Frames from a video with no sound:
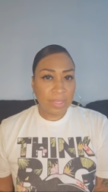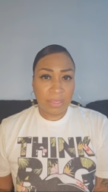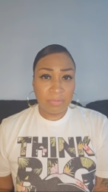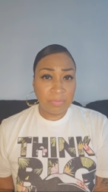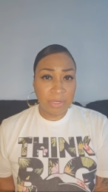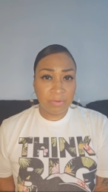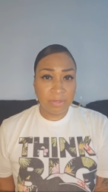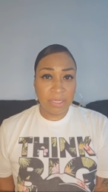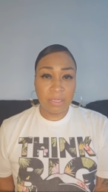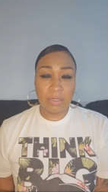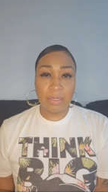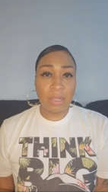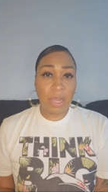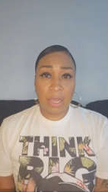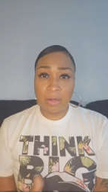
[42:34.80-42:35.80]
Period.
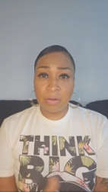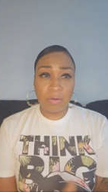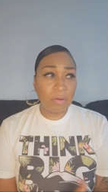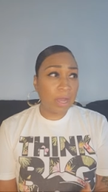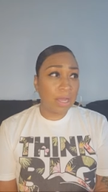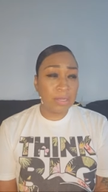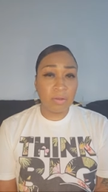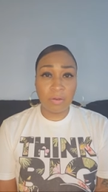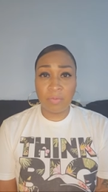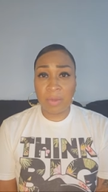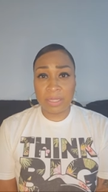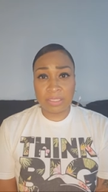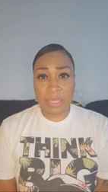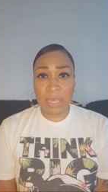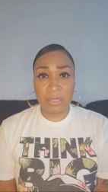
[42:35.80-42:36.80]
I know I know my
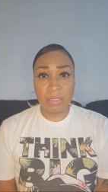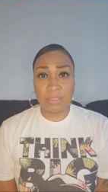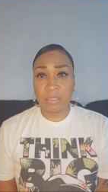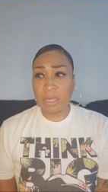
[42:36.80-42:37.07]
talents.